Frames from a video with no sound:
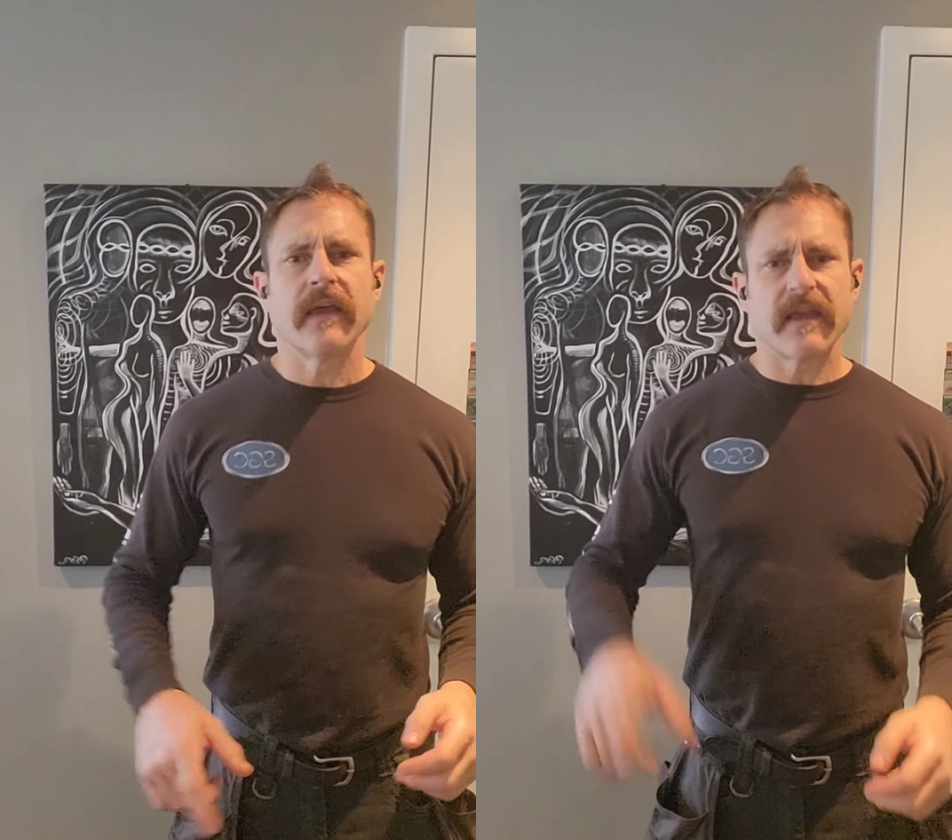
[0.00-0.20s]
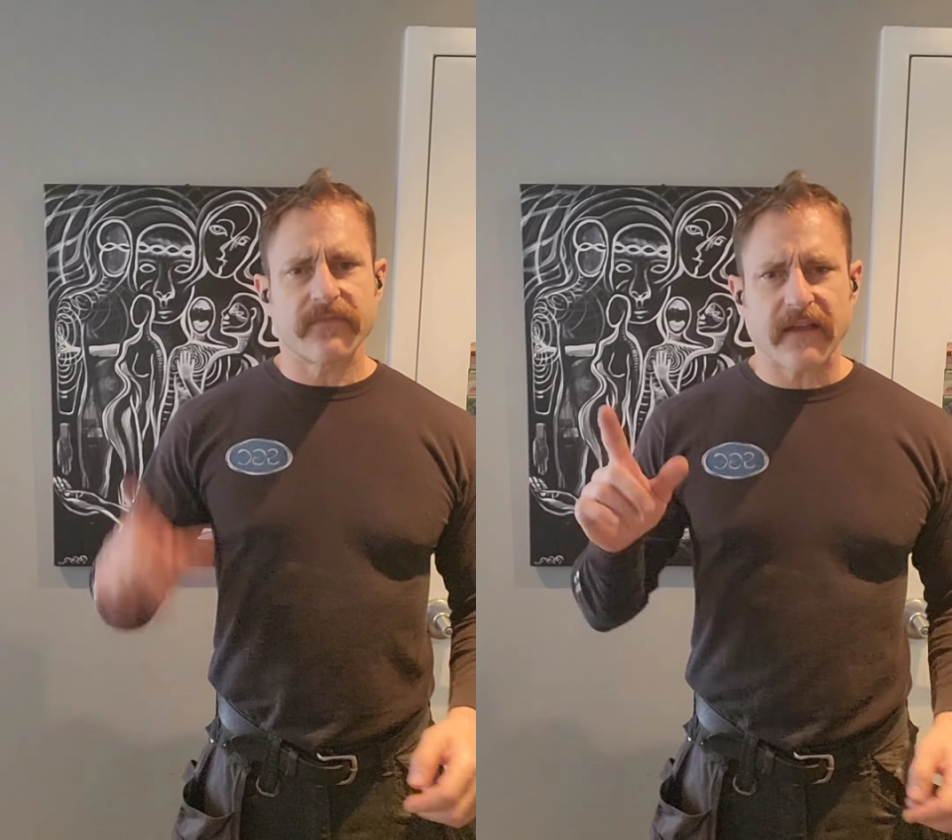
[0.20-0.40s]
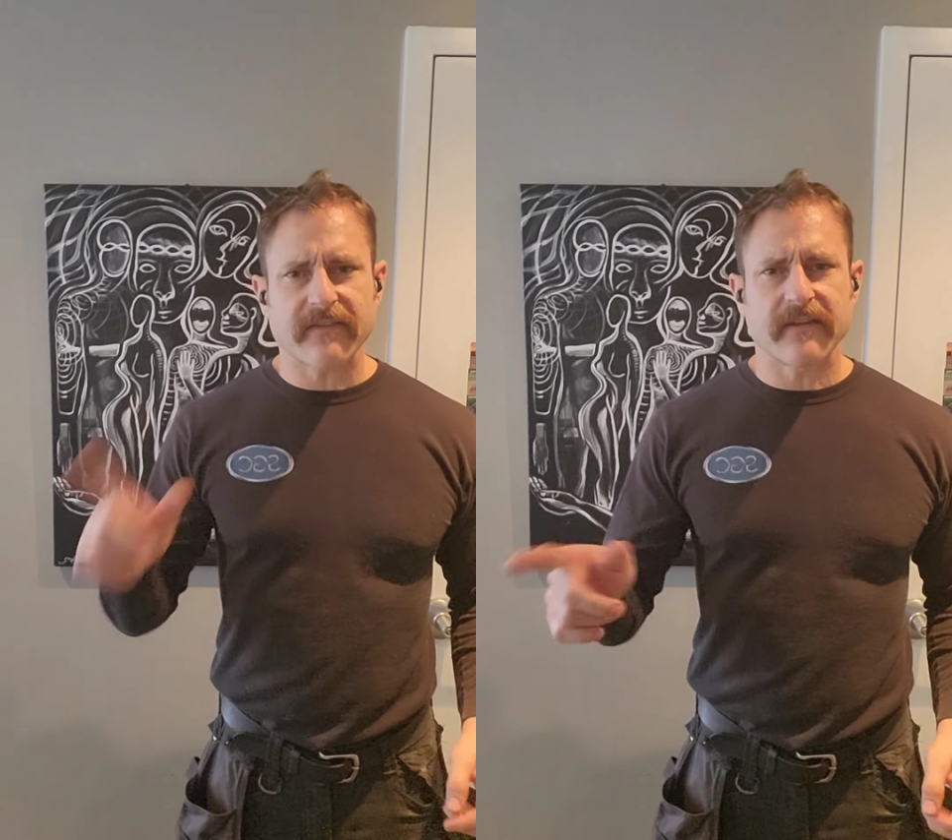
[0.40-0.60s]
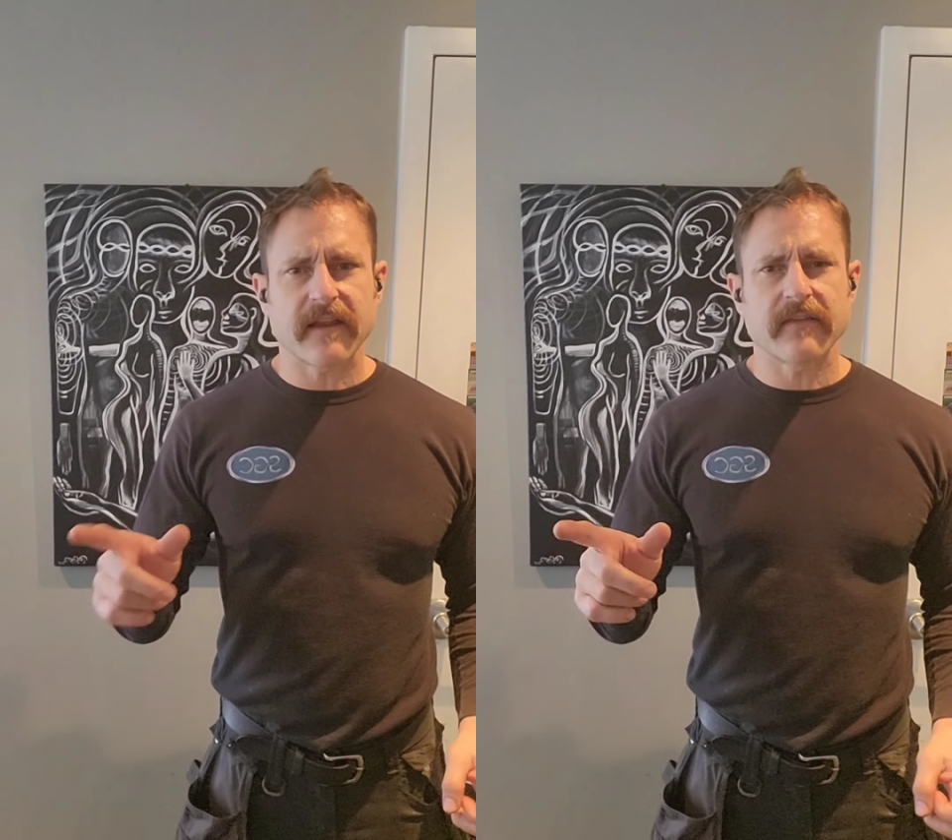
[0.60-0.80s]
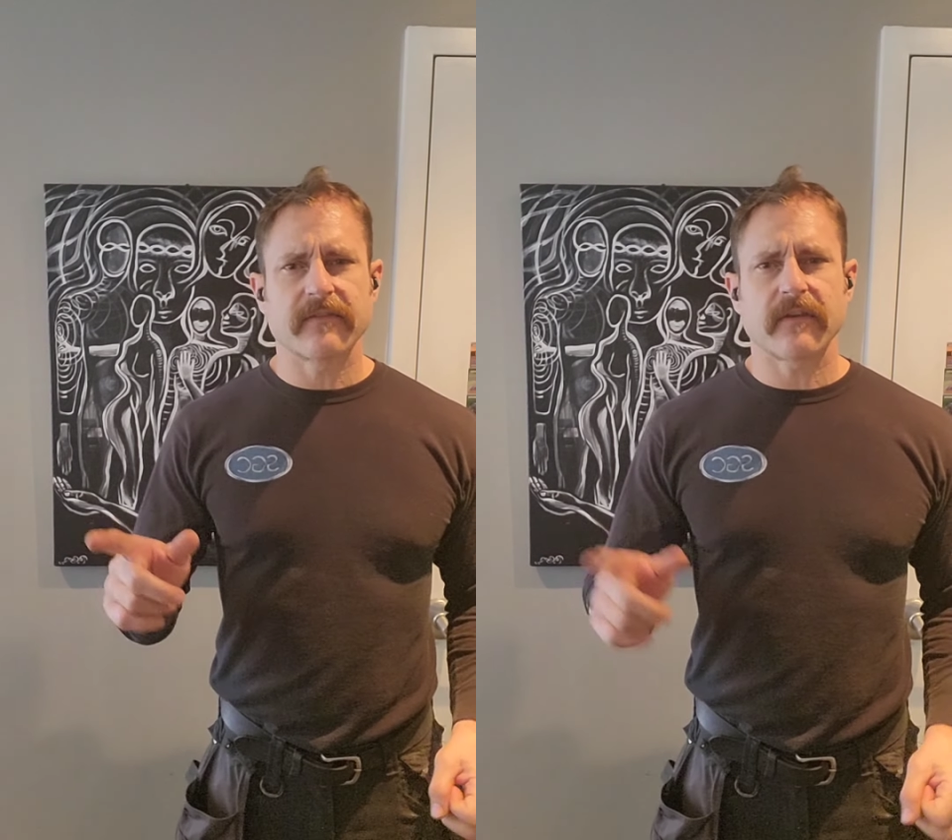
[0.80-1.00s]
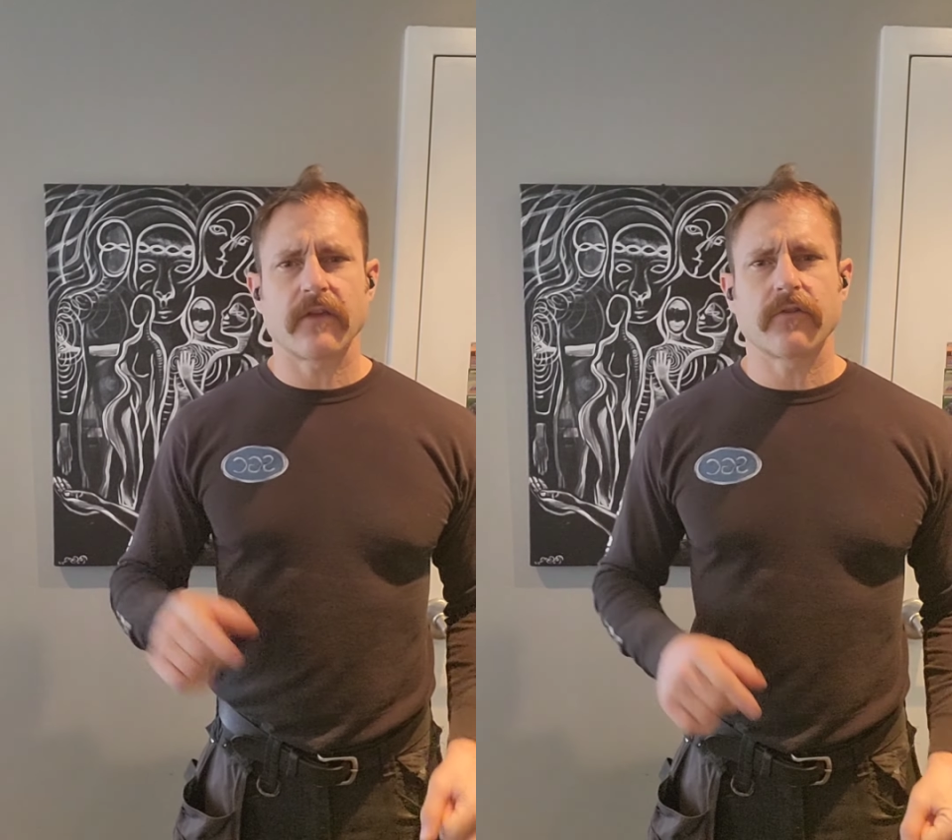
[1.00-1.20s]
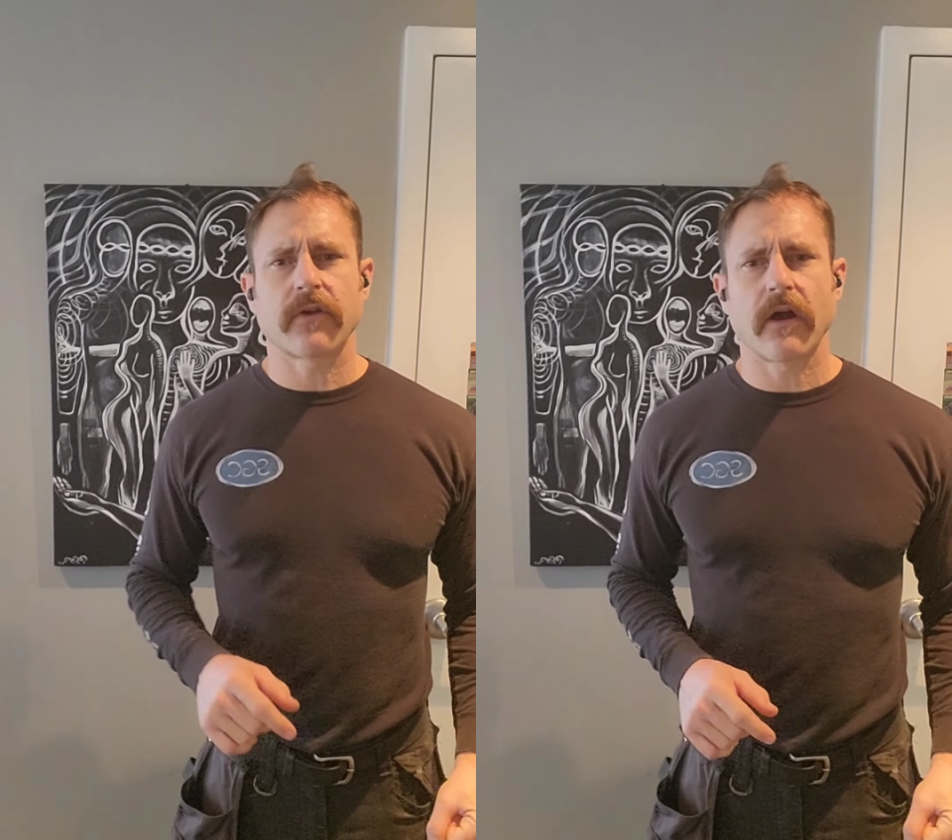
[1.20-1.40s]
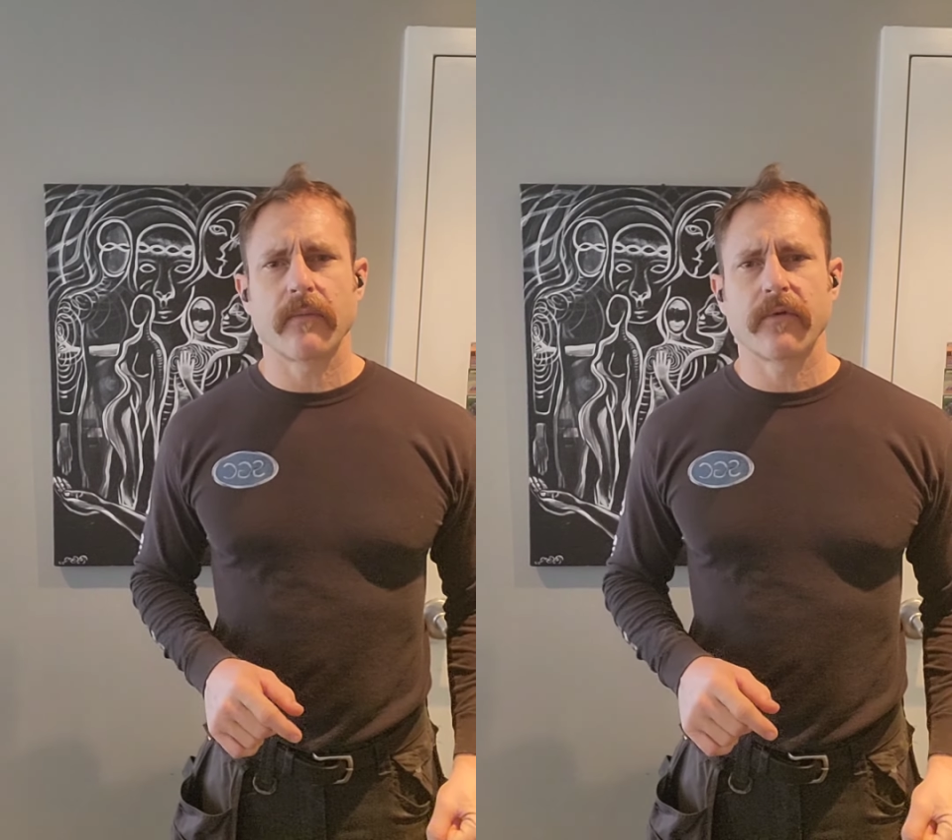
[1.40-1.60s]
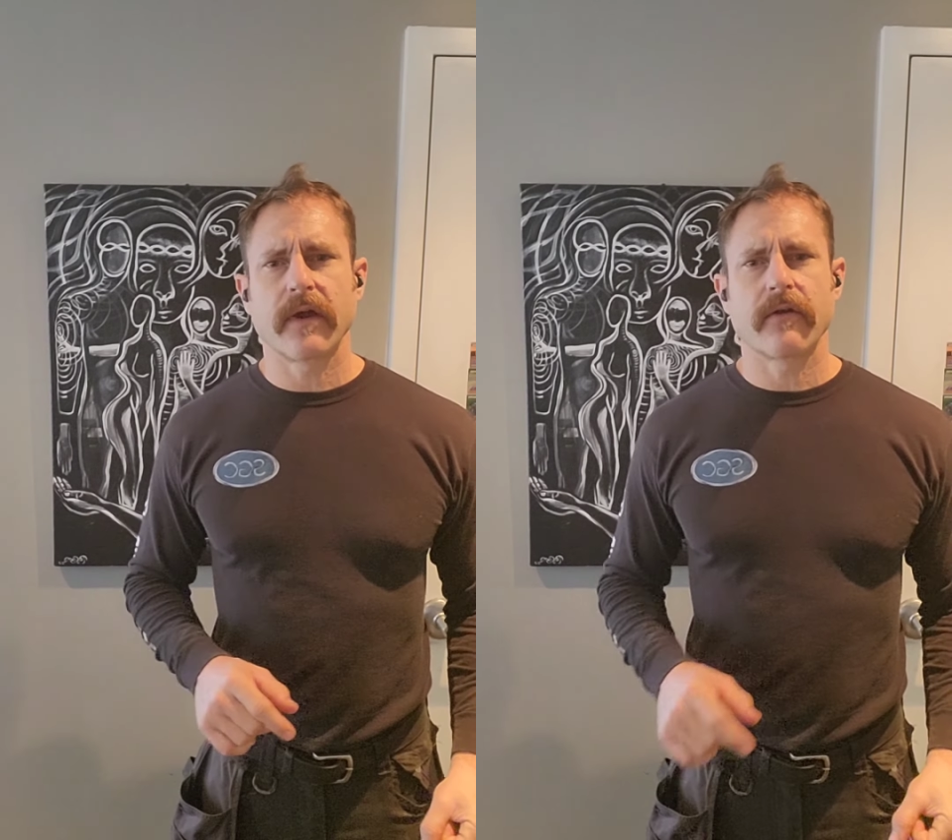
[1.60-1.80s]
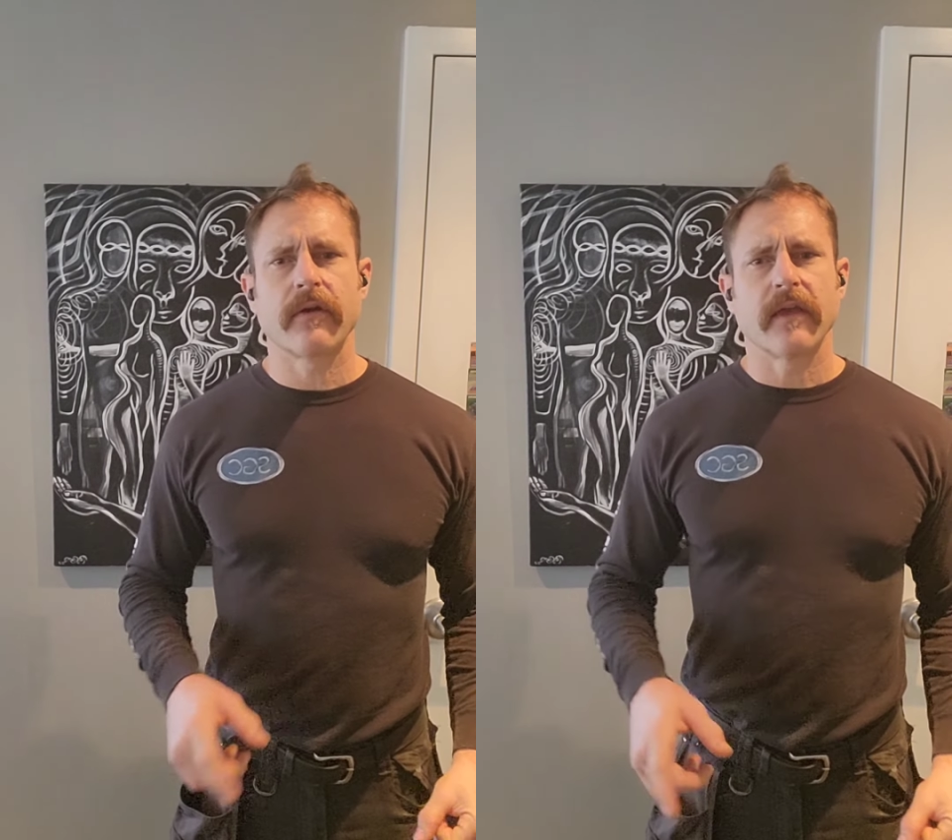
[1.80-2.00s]
If that's sitting inside your
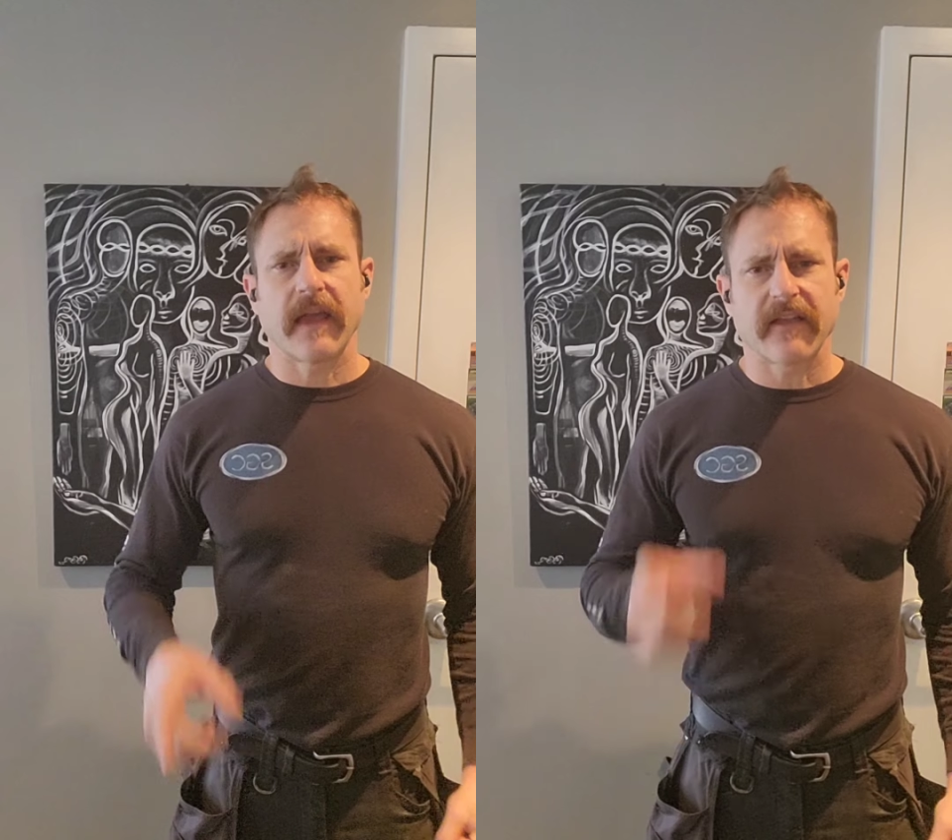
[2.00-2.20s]
carburetor,